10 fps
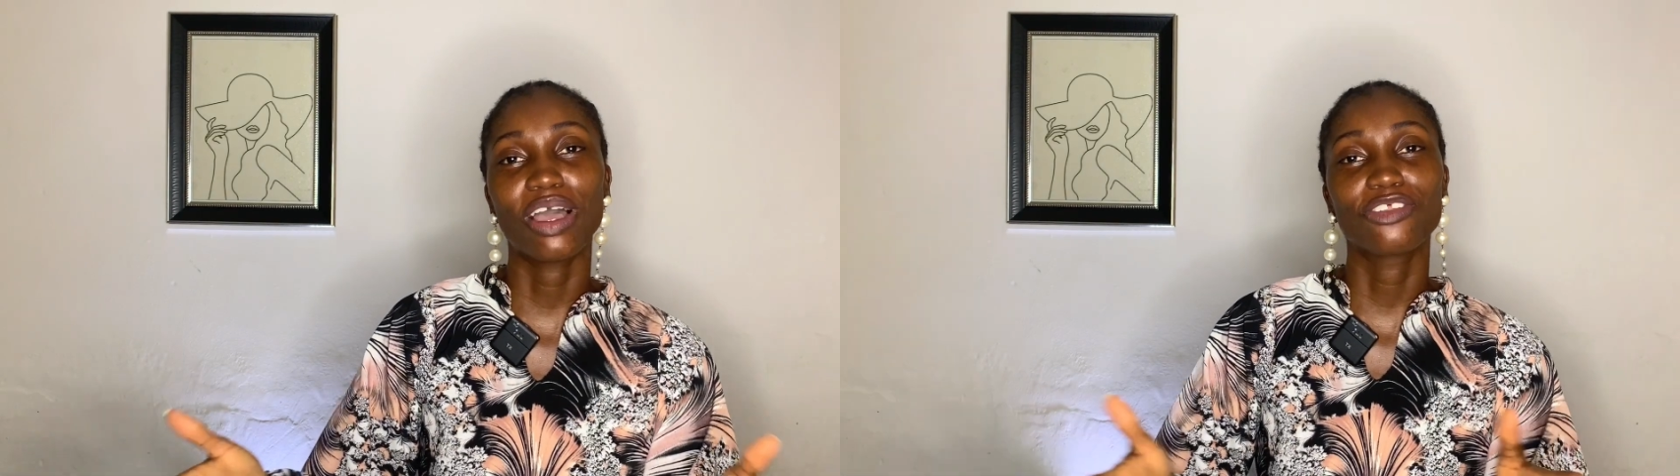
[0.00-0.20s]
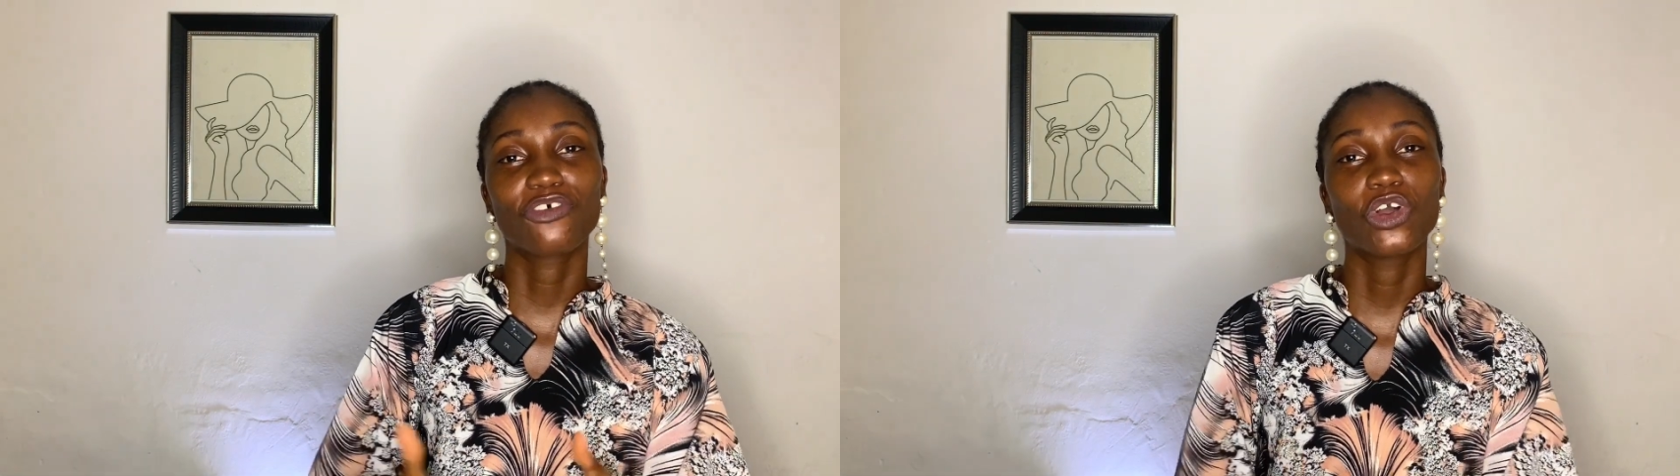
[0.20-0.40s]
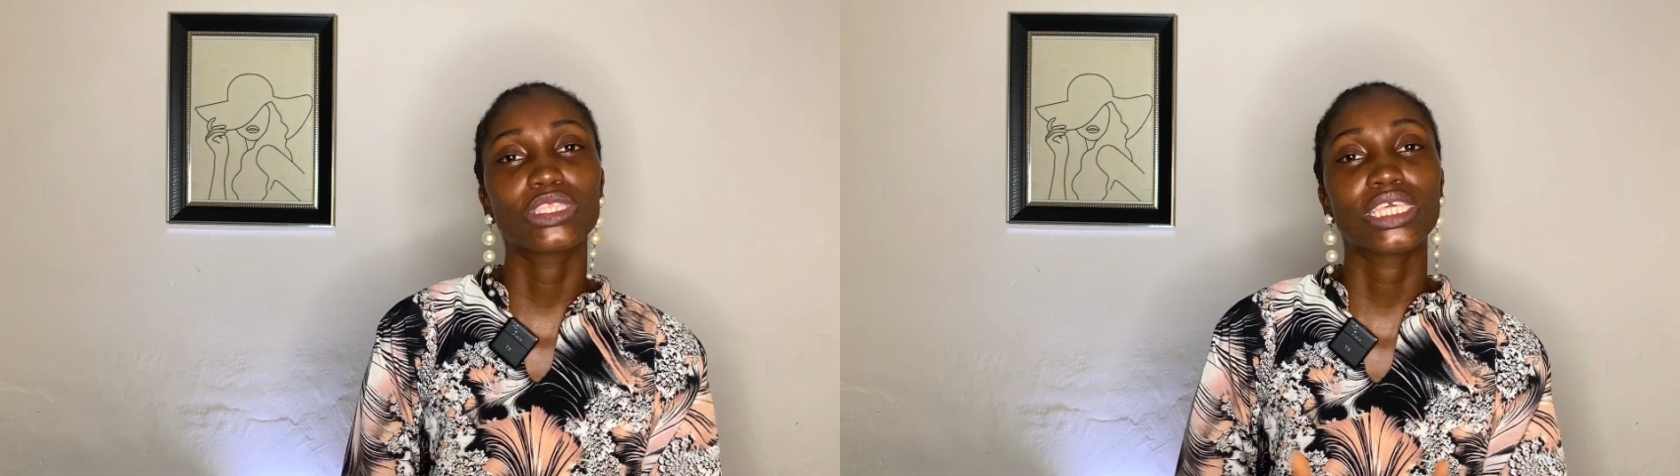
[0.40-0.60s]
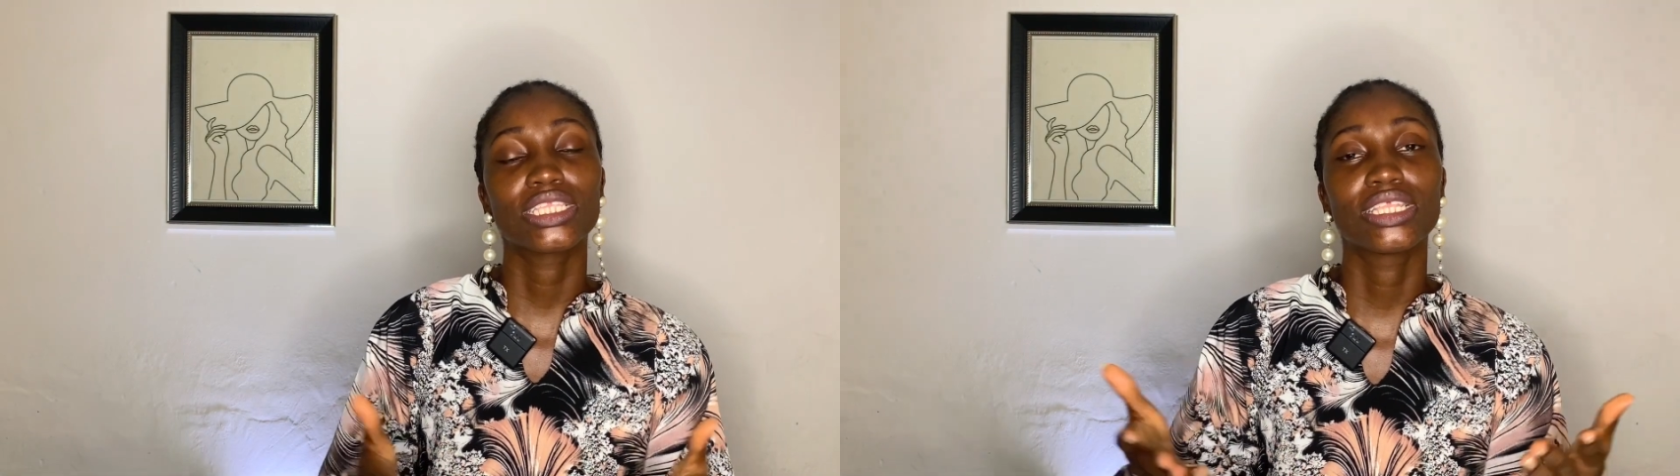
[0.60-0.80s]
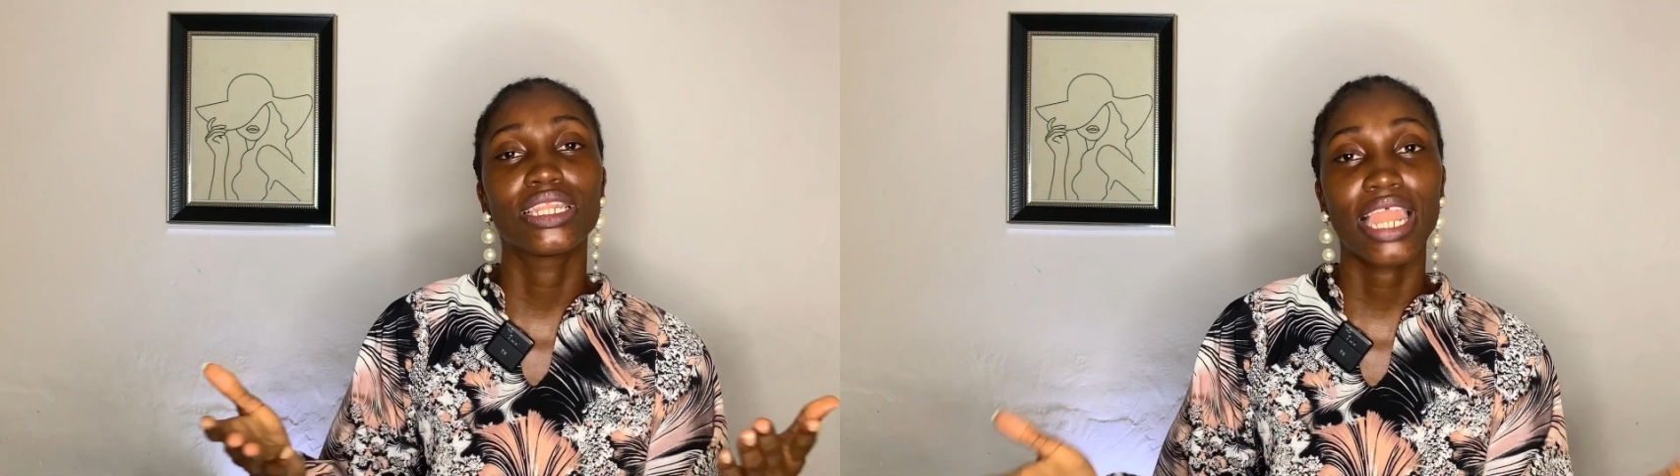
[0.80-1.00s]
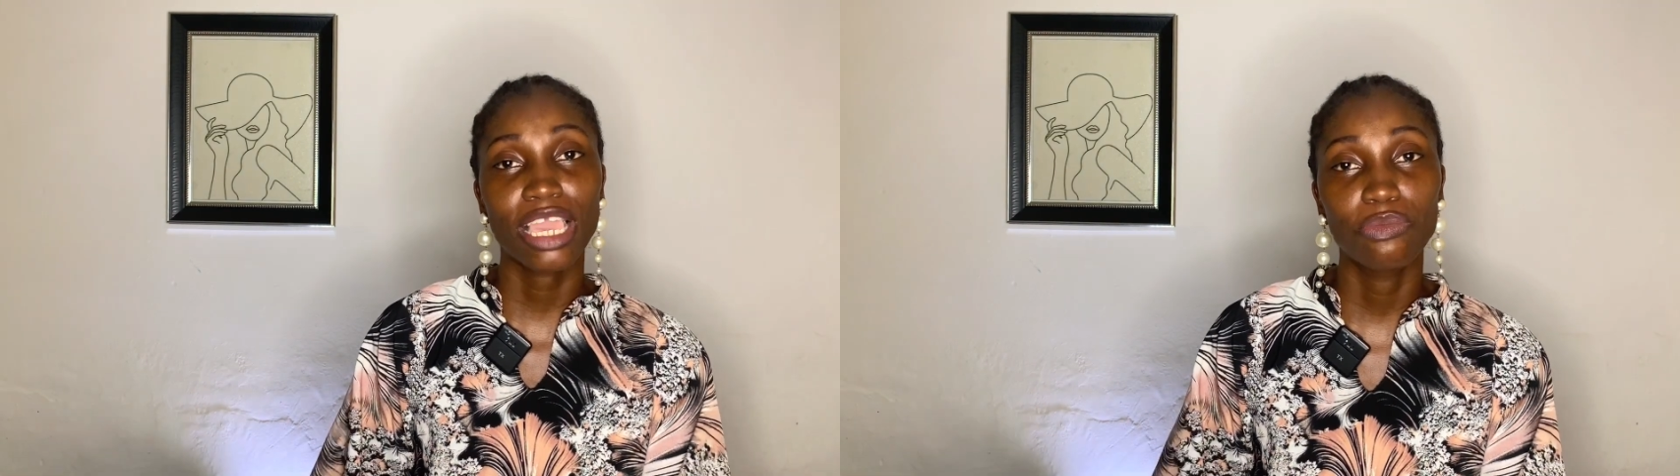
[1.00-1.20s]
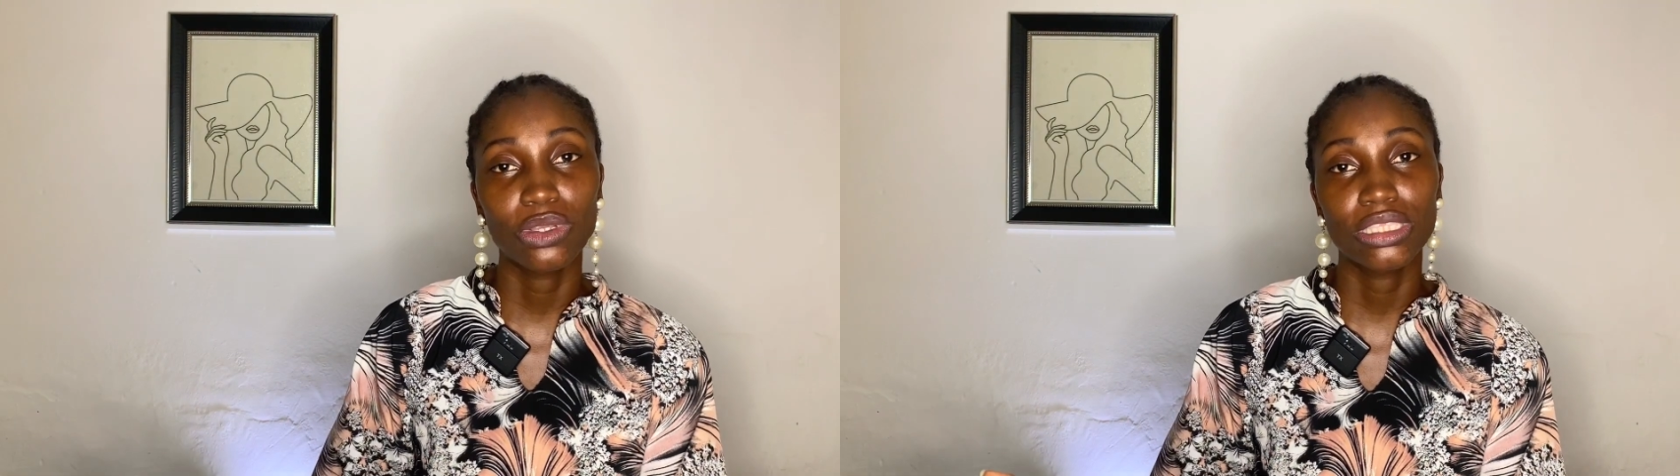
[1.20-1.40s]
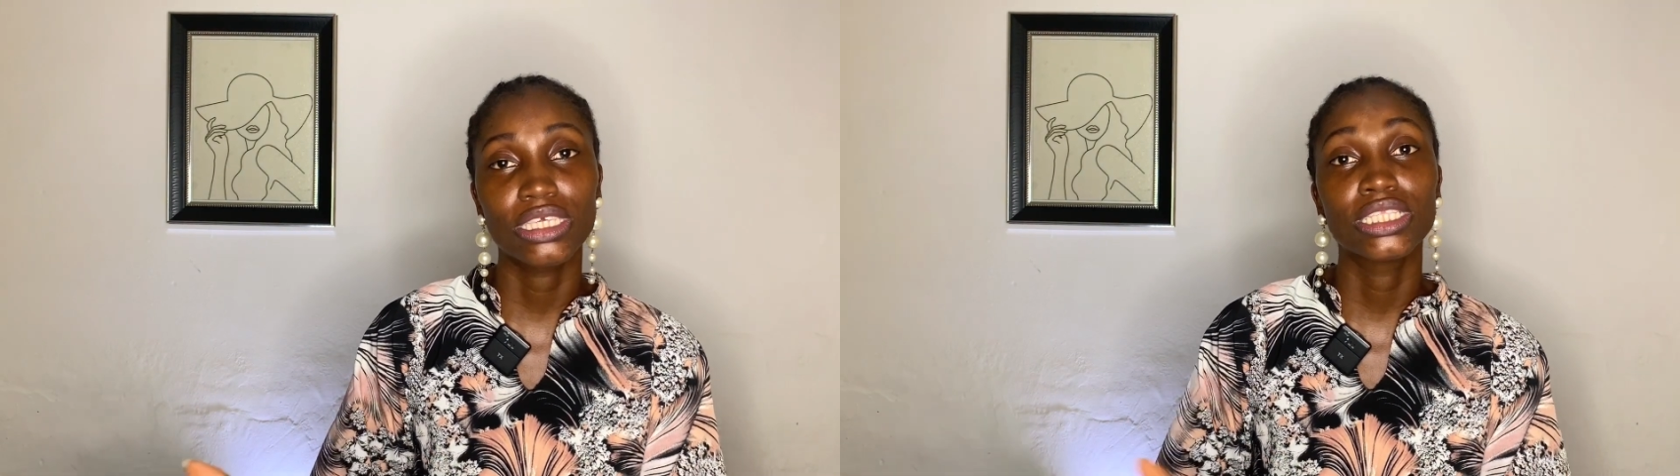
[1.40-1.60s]
and of course hit the like
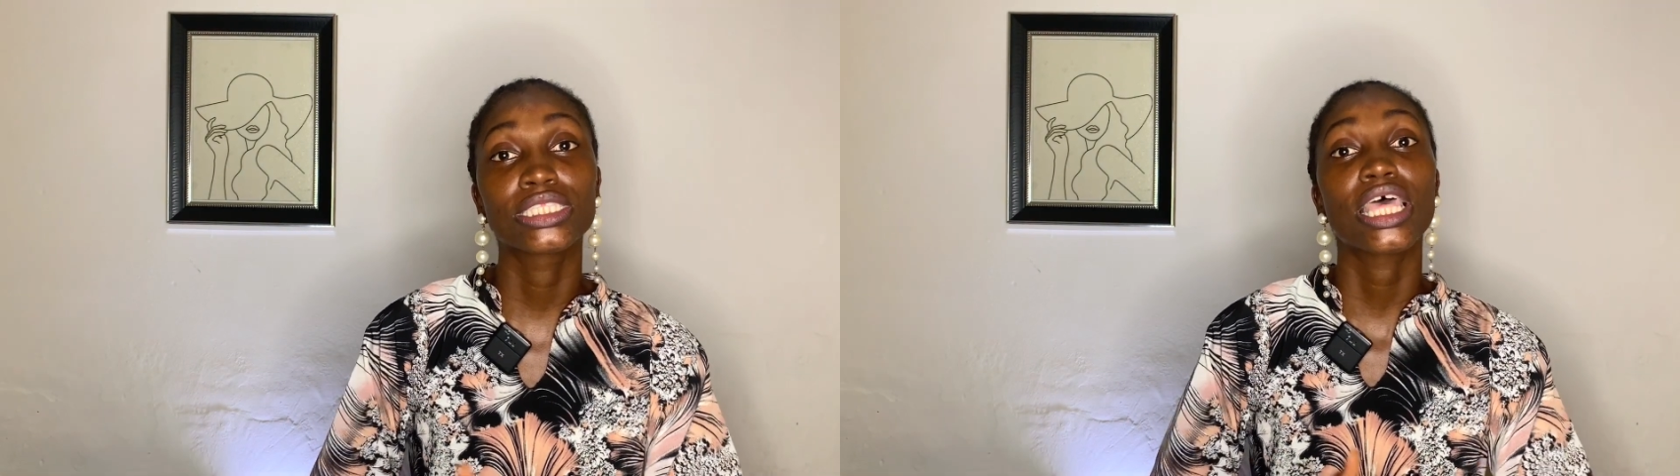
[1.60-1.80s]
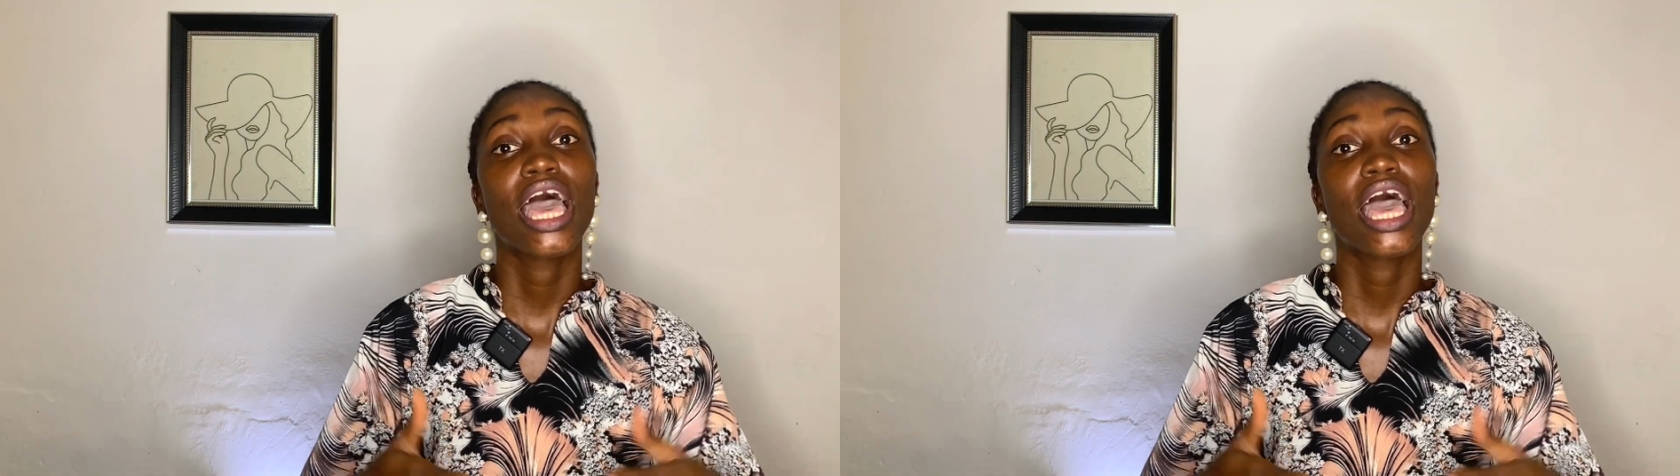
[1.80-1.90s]
buttons